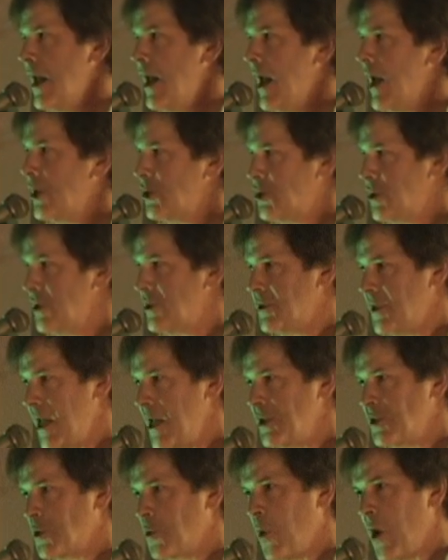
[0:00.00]
As she
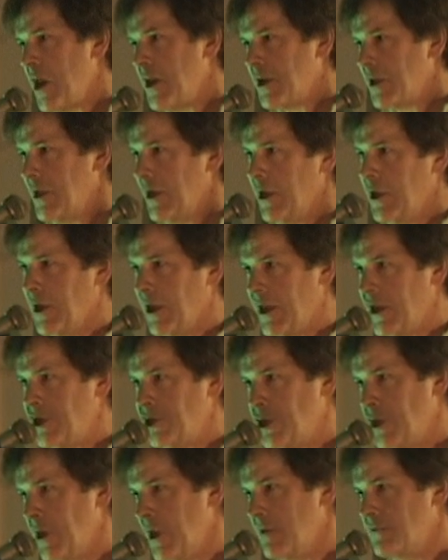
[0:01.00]
states quite clearly,
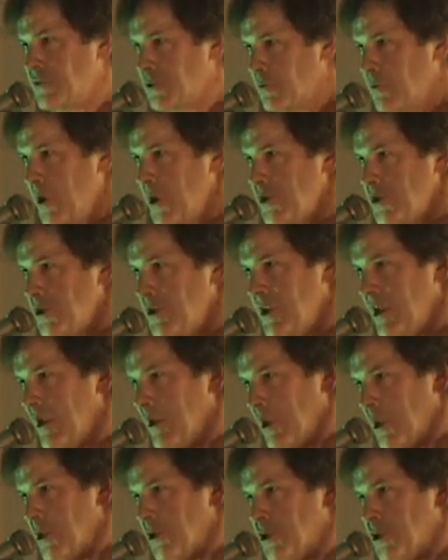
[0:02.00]
she loves her razor dearly.